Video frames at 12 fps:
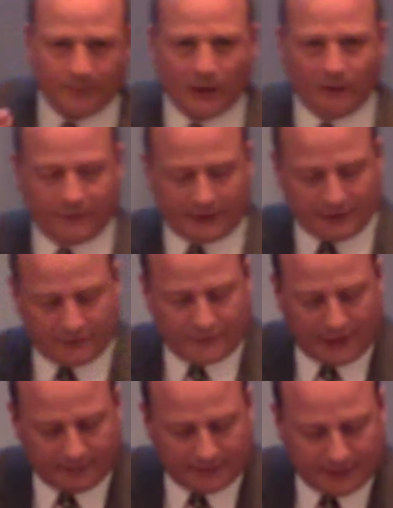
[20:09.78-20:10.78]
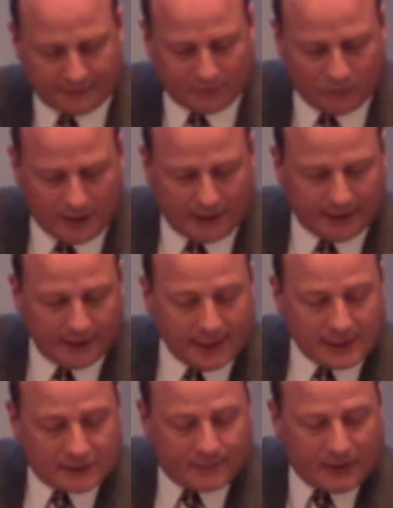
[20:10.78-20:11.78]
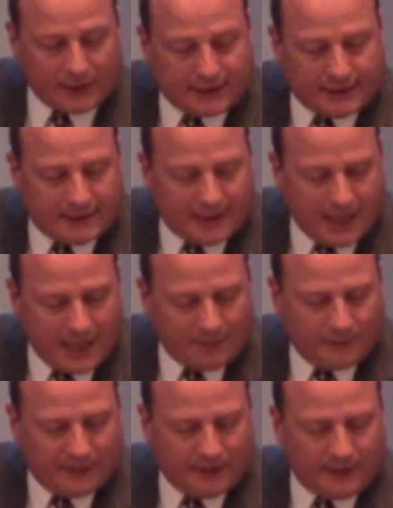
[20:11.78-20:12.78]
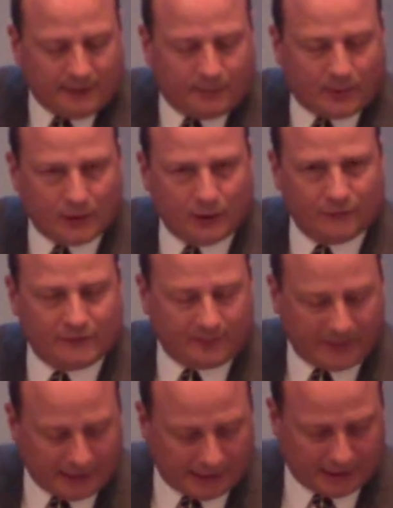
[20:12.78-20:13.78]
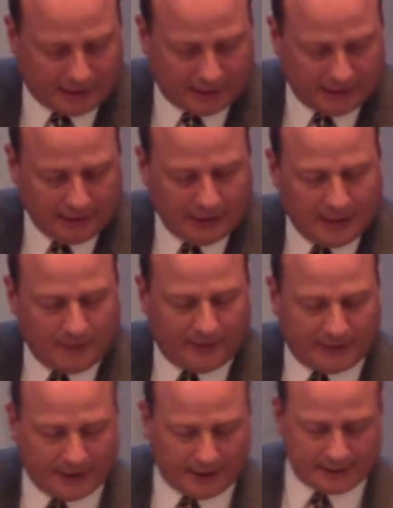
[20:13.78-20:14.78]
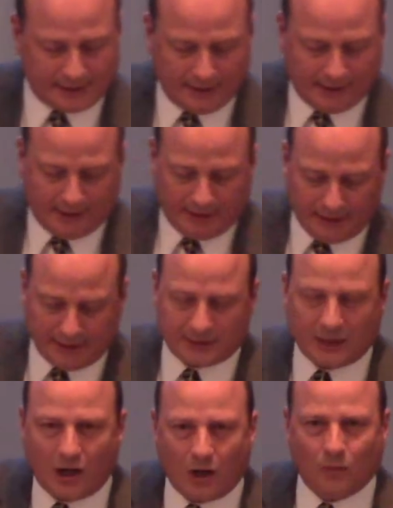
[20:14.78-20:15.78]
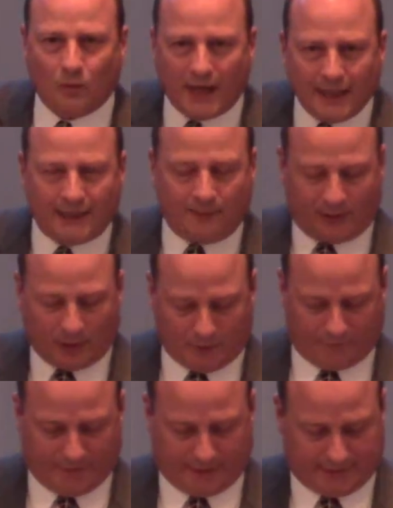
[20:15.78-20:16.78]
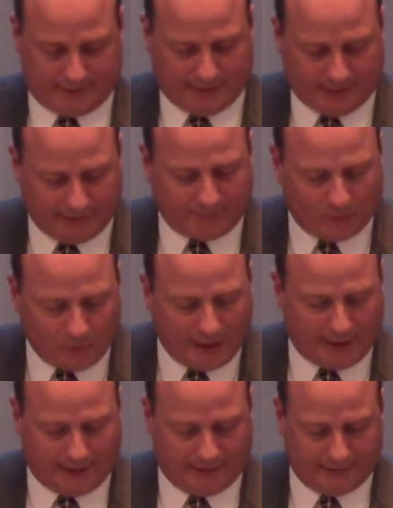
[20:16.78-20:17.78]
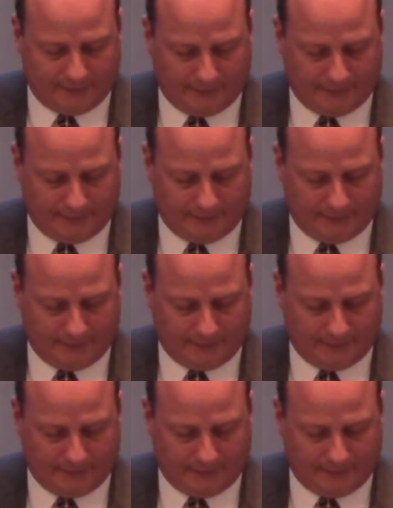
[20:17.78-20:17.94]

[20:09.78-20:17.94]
perfect and developed in every way. Spirit cannot be improved upon because it is already perfect in every way.